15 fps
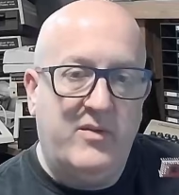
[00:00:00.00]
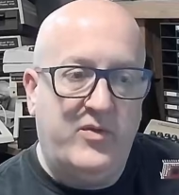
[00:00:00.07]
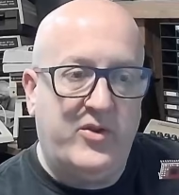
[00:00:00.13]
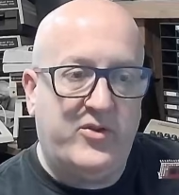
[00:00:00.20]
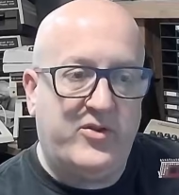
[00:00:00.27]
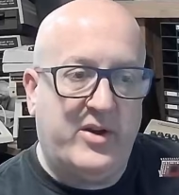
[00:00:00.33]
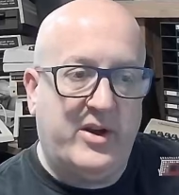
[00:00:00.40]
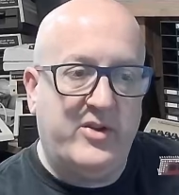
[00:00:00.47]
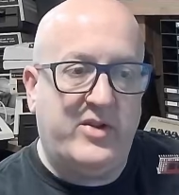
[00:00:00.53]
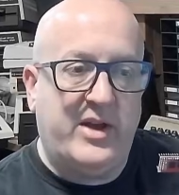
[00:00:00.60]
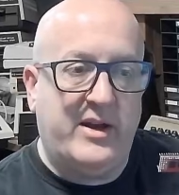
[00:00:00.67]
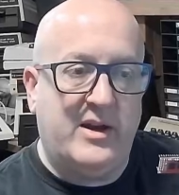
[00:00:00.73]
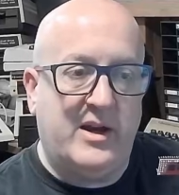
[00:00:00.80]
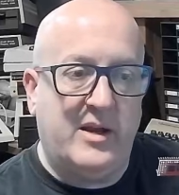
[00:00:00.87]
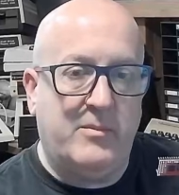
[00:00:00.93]
This size
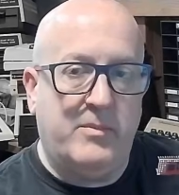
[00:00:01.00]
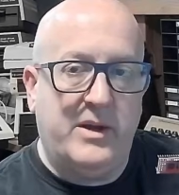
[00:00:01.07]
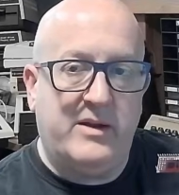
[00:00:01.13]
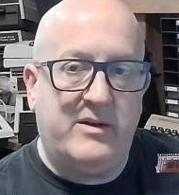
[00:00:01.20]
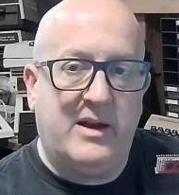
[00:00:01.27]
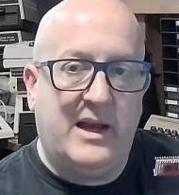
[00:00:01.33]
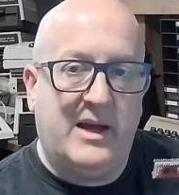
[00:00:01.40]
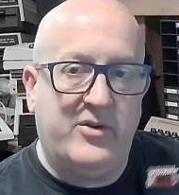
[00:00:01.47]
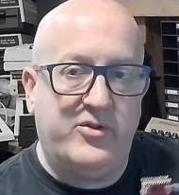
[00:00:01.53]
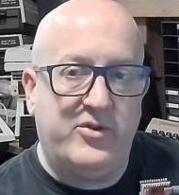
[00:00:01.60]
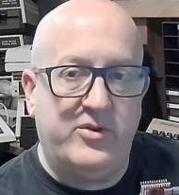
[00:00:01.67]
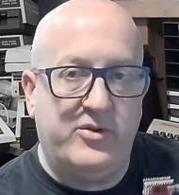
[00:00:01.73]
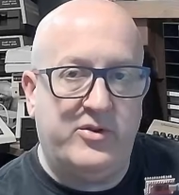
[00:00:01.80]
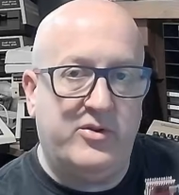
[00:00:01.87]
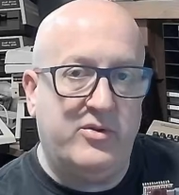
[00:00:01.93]
handling bit allows
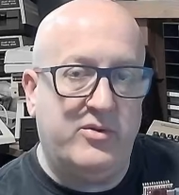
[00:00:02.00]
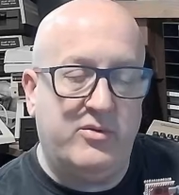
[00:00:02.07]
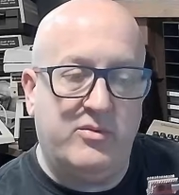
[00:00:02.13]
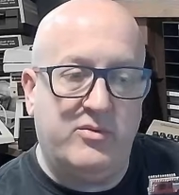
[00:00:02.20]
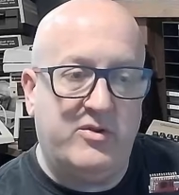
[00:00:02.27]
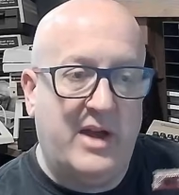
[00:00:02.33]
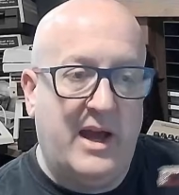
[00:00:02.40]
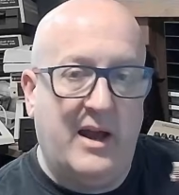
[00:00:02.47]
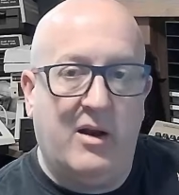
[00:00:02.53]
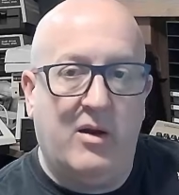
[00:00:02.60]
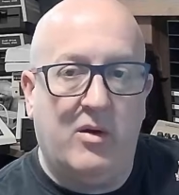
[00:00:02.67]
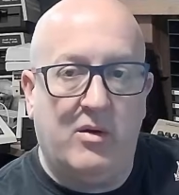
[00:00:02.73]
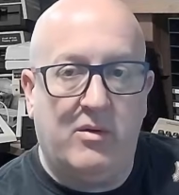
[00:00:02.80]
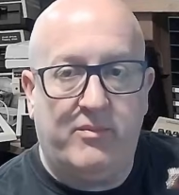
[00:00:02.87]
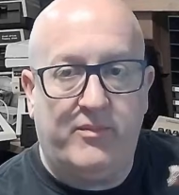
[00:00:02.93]
you to
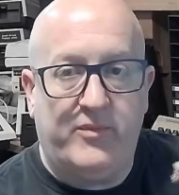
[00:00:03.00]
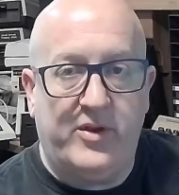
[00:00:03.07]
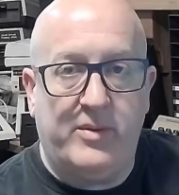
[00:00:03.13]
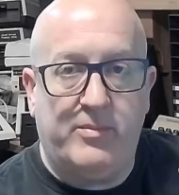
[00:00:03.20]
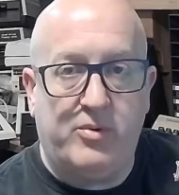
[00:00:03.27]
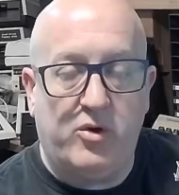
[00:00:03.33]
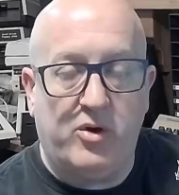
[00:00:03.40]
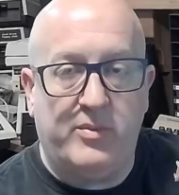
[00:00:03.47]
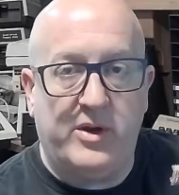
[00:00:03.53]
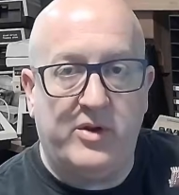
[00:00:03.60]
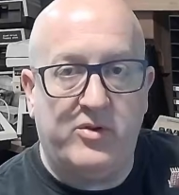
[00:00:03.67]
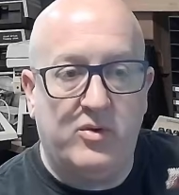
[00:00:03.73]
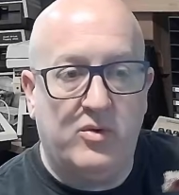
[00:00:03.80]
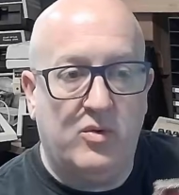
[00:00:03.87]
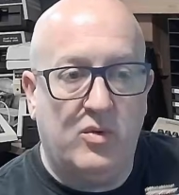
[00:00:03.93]
tell the programming
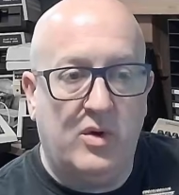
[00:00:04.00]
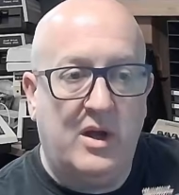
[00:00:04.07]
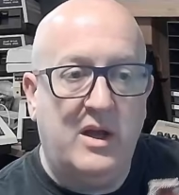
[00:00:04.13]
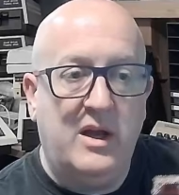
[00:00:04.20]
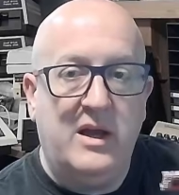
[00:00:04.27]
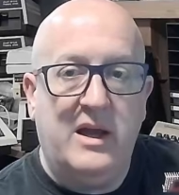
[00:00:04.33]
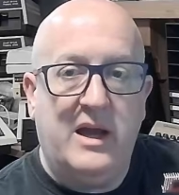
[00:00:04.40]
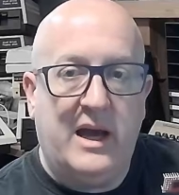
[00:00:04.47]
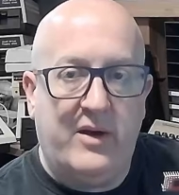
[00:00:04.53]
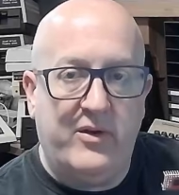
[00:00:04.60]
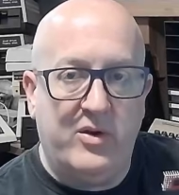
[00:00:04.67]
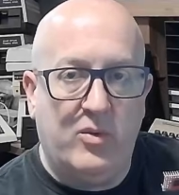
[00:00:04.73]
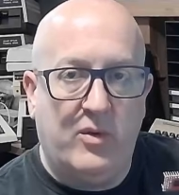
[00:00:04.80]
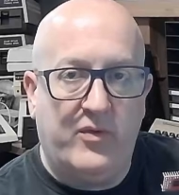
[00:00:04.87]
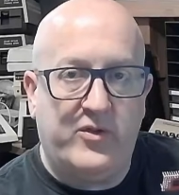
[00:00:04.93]
tool how
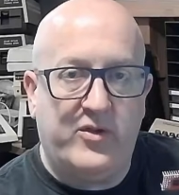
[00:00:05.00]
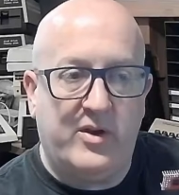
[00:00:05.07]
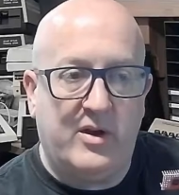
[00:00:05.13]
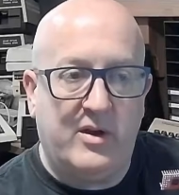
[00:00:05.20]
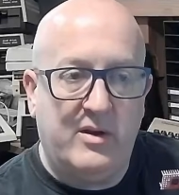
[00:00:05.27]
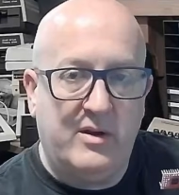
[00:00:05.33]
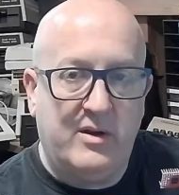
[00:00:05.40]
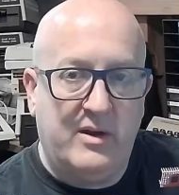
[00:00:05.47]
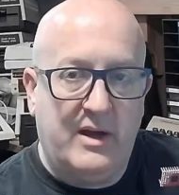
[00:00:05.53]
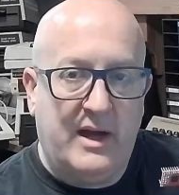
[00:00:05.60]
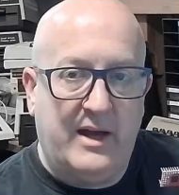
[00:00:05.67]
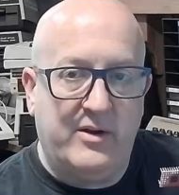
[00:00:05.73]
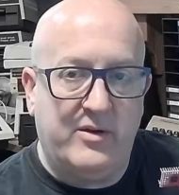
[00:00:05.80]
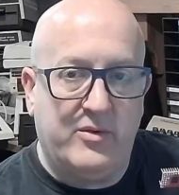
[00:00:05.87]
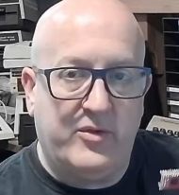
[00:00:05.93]
you want to
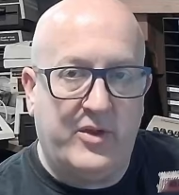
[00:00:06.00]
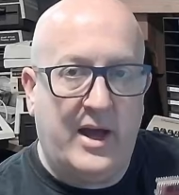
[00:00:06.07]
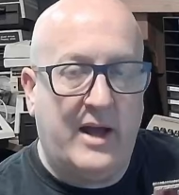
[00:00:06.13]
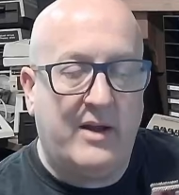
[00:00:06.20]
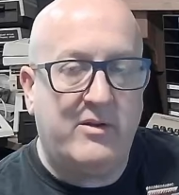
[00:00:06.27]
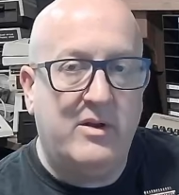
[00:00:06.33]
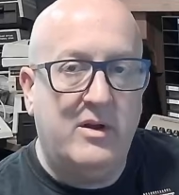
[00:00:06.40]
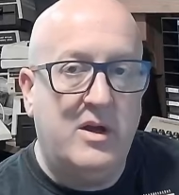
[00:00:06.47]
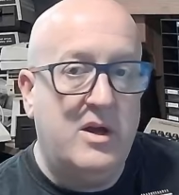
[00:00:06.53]
handle that.